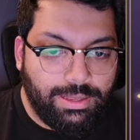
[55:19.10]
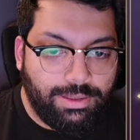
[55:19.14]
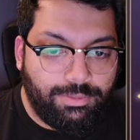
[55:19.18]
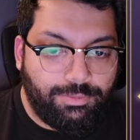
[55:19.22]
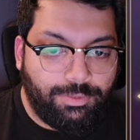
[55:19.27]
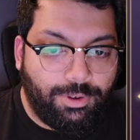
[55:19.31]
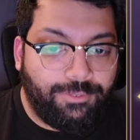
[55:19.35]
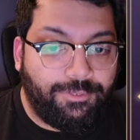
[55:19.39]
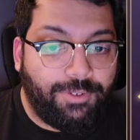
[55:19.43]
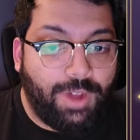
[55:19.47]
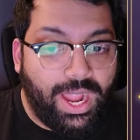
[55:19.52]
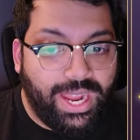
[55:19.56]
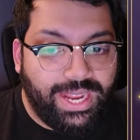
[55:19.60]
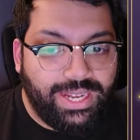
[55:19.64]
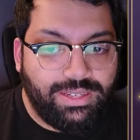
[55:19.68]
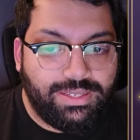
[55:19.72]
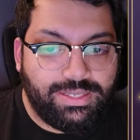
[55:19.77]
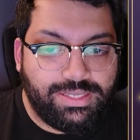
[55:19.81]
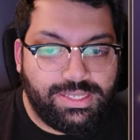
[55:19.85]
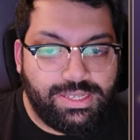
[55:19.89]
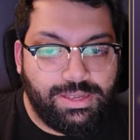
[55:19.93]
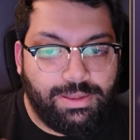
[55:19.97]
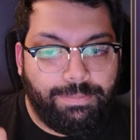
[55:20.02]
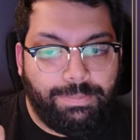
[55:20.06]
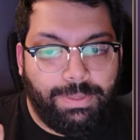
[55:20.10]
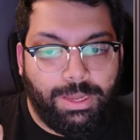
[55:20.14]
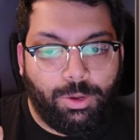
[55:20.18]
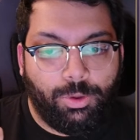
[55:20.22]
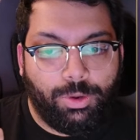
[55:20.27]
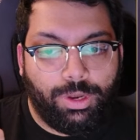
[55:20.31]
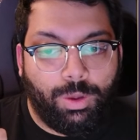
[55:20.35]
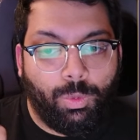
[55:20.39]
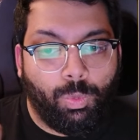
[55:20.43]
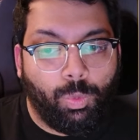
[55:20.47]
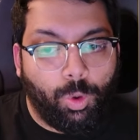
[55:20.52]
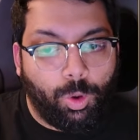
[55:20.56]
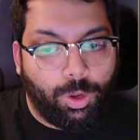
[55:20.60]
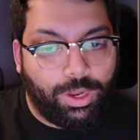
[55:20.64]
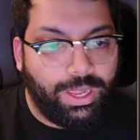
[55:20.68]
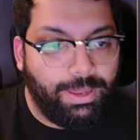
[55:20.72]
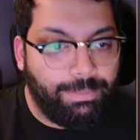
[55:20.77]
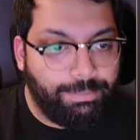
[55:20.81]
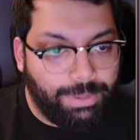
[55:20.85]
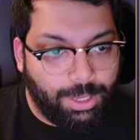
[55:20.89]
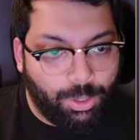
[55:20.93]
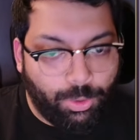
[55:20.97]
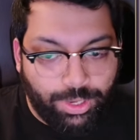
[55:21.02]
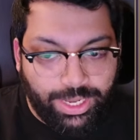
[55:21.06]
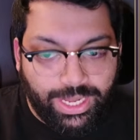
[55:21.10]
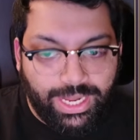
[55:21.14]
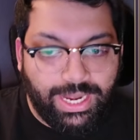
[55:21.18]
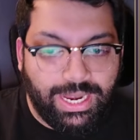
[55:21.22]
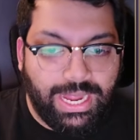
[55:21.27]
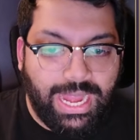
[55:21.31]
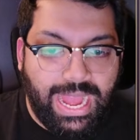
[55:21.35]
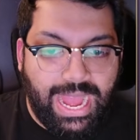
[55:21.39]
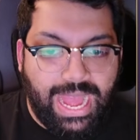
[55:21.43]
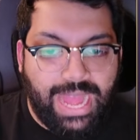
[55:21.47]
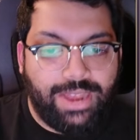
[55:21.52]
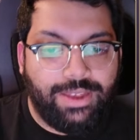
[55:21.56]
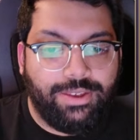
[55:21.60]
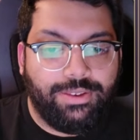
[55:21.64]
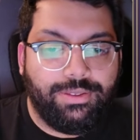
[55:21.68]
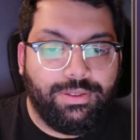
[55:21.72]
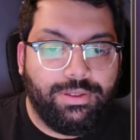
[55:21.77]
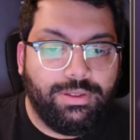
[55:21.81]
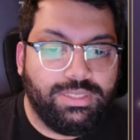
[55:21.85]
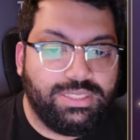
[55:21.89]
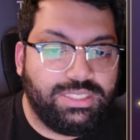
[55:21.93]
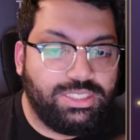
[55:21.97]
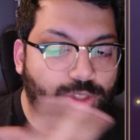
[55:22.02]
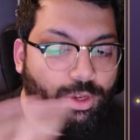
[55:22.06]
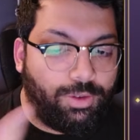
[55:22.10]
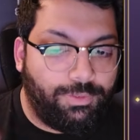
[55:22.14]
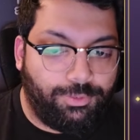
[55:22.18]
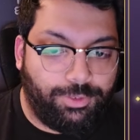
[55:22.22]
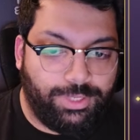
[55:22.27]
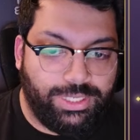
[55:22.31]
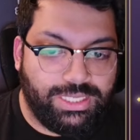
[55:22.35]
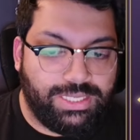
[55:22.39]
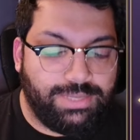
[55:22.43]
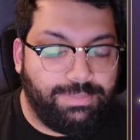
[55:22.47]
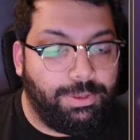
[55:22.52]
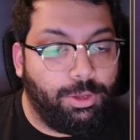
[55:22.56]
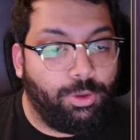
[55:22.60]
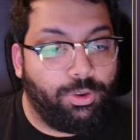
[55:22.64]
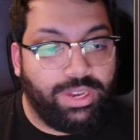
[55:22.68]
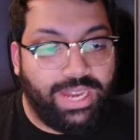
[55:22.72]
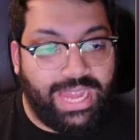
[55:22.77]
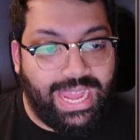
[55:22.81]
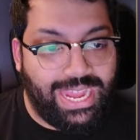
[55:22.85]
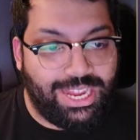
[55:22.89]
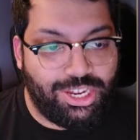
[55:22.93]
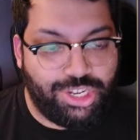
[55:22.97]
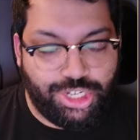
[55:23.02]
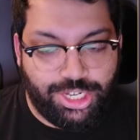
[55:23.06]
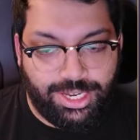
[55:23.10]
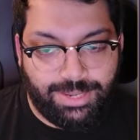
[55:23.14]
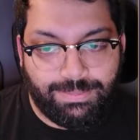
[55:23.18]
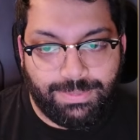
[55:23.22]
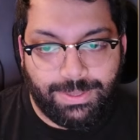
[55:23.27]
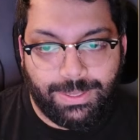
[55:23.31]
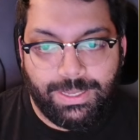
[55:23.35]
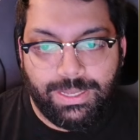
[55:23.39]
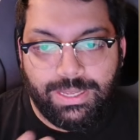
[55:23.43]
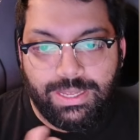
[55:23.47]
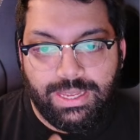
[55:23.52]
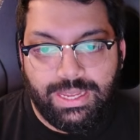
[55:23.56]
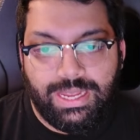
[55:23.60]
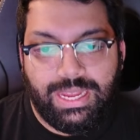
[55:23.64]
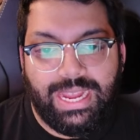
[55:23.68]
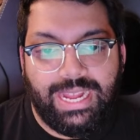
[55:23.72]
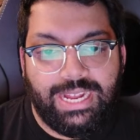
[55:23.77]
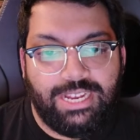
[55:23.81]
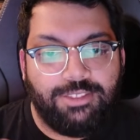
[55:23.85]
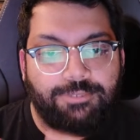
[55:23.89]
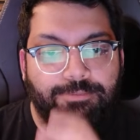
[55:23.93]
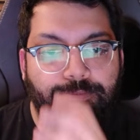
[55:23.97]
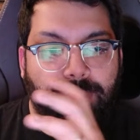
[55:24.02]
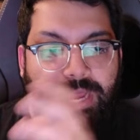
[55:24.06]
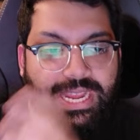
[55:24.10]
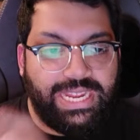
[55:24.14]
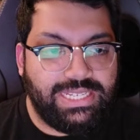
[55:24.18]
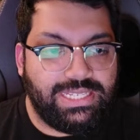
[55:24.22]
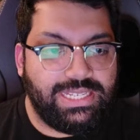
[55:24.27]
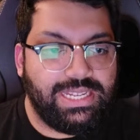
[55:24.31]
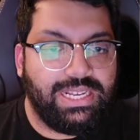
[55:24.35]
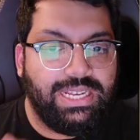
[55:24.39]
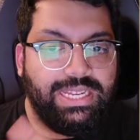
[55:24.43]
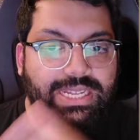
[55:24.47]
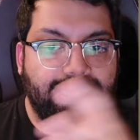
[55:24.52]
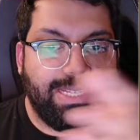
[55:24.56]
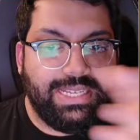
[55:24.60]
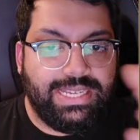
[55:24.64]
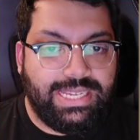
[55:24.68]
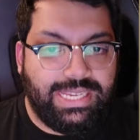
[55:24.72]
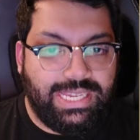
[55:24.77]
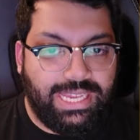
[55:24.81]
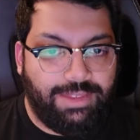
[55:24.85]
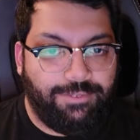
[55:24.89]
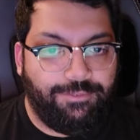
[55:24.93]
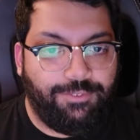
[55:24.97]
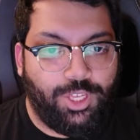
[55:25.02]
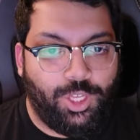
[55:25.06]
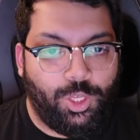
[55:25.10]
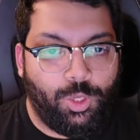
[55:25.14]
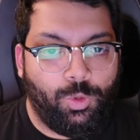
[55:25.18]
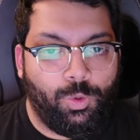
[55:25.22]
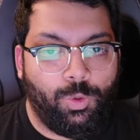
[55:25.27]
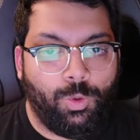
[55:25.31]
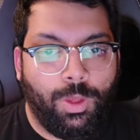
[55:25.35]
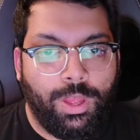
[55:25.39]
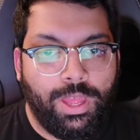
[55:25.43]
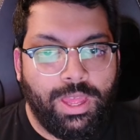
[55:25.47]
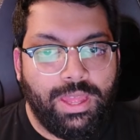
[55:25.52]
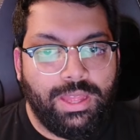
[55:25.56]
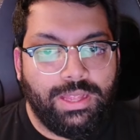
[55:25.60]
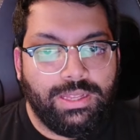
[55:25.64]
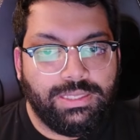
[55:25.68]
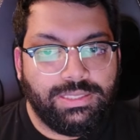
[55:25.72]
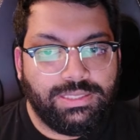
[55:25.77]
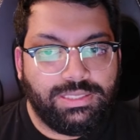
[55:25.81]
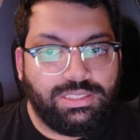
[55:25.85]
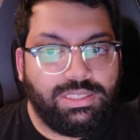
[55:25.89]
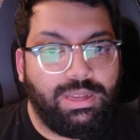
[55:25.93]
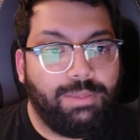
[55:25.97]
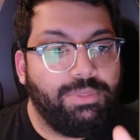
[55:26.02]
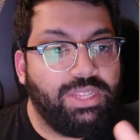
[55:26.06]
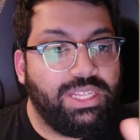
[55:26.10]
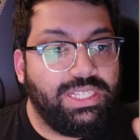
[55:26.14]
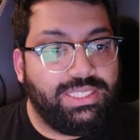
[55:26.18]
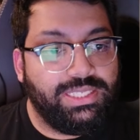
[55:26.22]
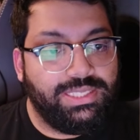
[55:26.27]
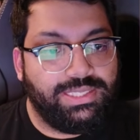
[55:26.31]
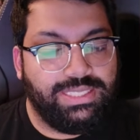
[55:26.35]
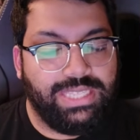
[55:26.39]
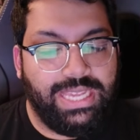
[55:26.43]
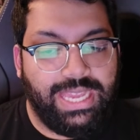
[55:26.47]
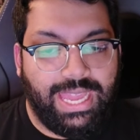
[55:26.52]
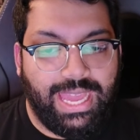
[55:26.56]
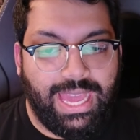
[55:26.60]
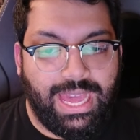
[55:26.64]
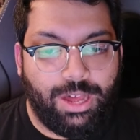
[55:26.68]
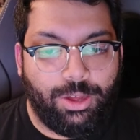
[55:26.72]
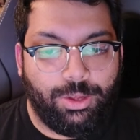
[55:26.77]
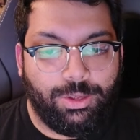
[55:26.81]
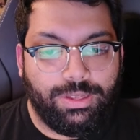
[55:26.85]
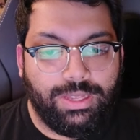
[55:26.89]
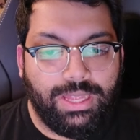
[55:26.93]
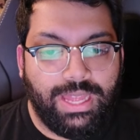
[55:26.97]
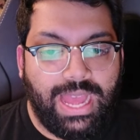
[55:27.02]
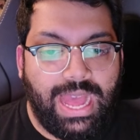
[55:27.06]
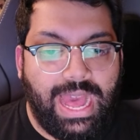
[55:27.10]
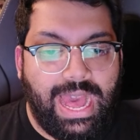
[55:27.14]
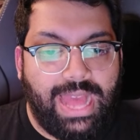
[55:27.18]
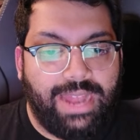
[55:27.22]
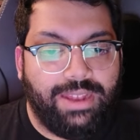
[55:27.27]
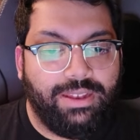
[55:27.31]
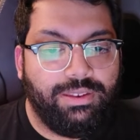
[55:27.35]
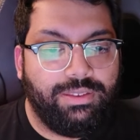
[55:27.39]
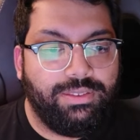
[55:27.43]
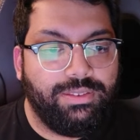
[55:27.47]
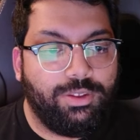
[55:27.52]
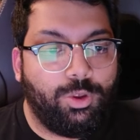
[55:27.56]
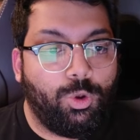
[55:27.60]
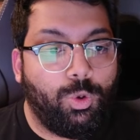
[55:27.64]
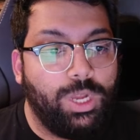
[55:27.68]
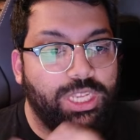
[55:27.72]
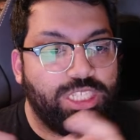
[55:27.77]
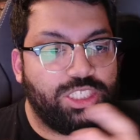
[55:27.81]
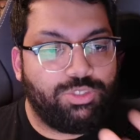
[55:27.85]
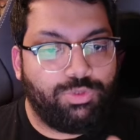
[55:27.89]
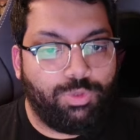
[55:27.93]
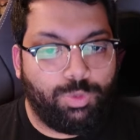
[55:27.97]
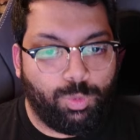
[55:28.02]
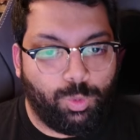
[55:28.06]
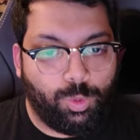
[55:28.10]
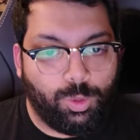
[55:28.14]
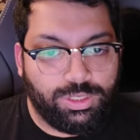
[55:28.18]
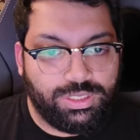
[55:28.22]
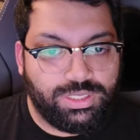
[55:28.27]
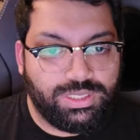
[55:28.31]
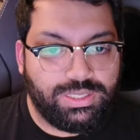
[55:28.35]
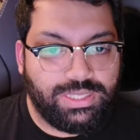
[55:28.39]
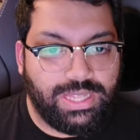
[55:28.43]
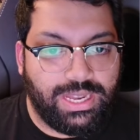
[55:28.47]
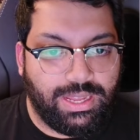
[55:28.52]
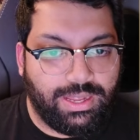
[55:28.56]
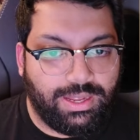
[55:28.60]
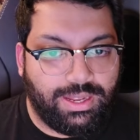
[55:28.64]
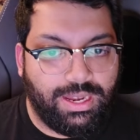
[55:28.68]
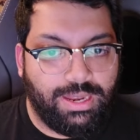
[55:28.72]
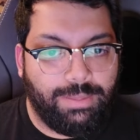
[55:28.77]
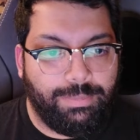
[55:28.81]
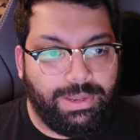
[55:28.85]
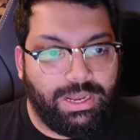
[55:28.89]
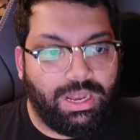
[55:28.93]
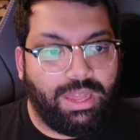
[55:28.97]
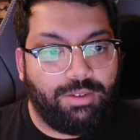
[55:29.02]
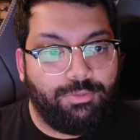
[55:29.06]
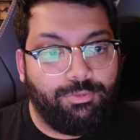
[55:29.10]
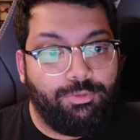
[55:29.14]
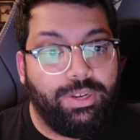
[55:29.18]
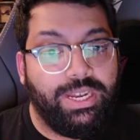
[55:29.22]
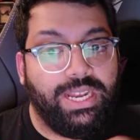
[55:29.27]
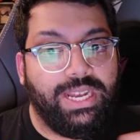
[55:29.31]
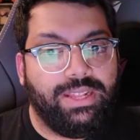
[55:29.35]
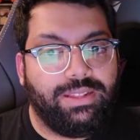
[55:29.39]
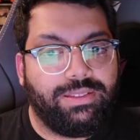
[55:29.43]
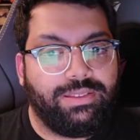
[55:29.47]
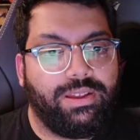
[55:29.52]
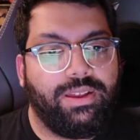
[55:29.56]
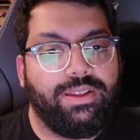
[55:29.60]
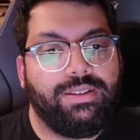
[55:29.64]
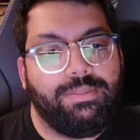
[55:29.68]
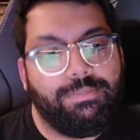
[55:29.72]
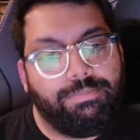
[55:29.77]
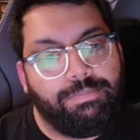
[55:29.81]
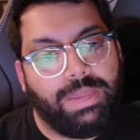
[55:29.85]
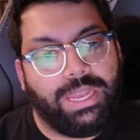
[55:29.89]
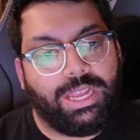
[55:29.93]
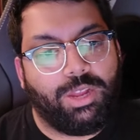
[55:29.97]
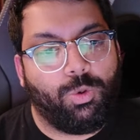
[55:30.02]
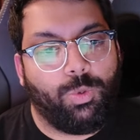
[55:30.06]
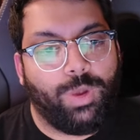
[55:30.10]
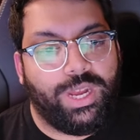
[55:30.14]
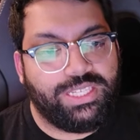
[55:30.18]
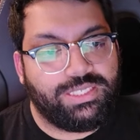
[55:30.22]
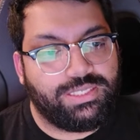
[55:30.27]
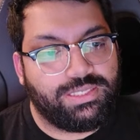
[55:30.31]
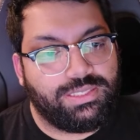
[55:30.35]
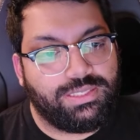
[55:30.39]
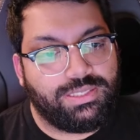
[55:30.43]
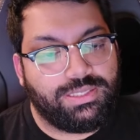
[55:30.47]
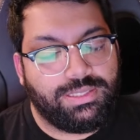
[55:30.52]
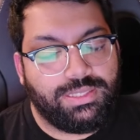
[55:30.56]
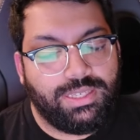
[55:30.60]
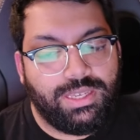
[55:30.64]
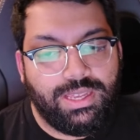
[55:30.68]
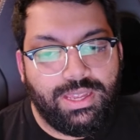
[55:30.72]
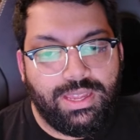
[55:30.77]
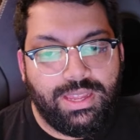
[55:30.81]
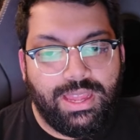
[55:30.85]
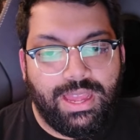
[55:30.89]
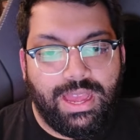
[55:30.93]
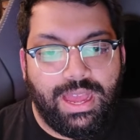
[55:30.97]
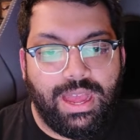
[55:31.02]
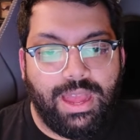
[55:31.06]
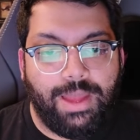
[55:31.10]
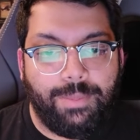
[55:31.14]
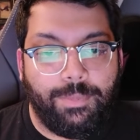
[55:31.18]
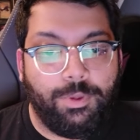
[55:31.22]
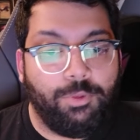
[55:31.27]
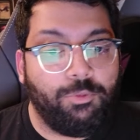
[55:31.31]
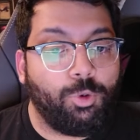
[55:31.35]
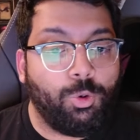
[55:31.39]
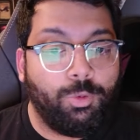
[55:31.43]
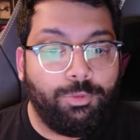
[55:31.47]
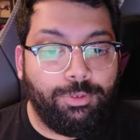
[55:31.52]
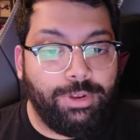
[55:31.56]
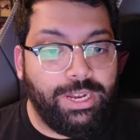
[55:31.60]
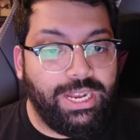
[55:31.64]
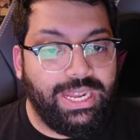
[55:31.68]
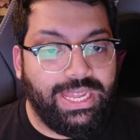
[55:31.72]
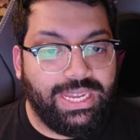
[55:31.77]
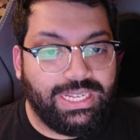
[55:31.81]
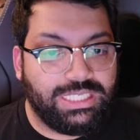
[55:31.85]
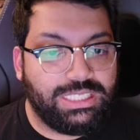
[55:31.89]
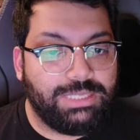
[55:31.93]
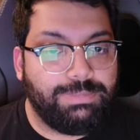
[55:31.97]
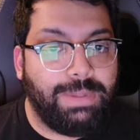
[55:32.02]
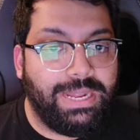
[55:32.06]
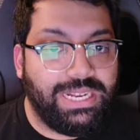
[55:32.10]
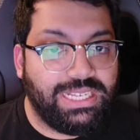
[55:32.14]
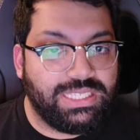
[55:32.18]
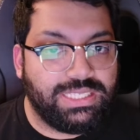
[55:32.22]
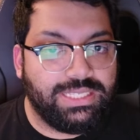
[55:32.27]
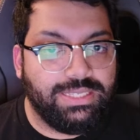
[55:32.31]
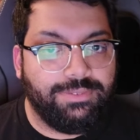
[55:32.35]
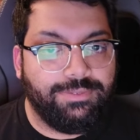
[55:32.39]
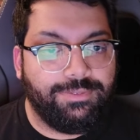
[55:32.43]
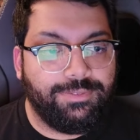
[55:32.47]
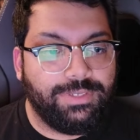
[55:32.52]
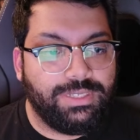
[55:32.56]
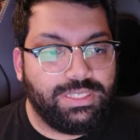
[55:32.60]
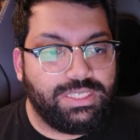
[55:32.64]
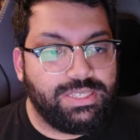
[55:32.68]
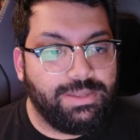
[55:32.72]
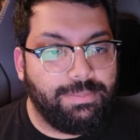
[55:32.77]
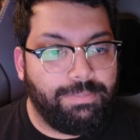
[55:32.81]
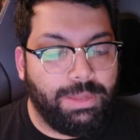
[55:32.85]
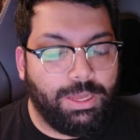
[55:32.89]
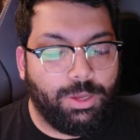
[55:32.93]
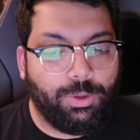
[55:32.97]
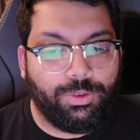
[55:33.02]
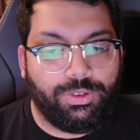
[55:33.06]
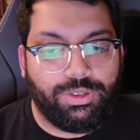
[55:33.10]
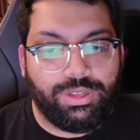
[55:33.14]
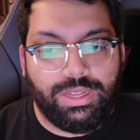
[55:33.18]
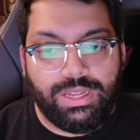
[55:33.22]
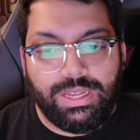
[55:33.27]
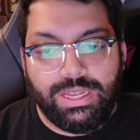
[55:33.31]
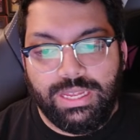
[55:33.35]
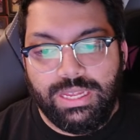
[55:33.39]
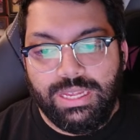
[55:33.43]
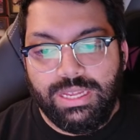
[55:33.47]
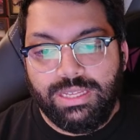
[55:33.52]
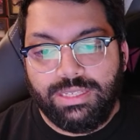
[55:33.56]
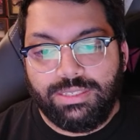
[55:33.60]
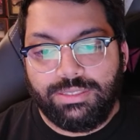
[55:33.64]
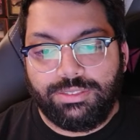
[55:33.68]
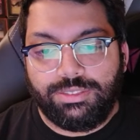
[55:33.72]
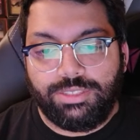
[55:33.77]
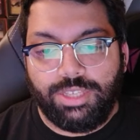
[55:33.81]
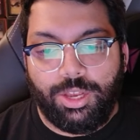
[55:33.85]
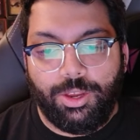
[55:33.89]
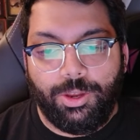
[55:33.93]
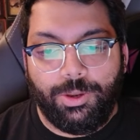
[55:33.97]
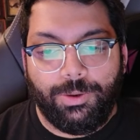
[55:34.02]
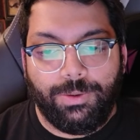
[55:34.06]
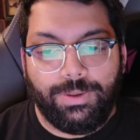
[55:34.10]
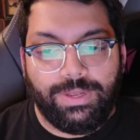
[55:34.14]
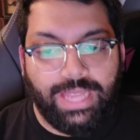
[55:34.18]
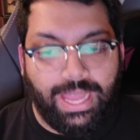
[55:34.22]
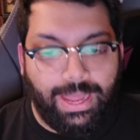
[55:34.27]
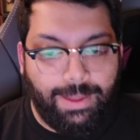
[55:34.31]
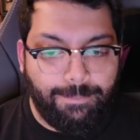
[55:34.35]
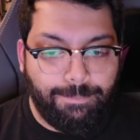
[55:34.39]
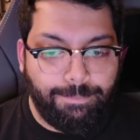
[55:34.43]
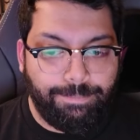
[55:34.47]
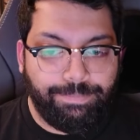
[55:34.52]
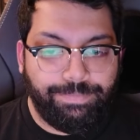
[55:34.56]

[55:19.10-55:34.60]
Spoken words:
refined to build a walking building, and sovereign to build an airship. It is basically to give you something to seek out and quest rewards that are going to be like really tied to big quests, or really expensive to build. So yeah,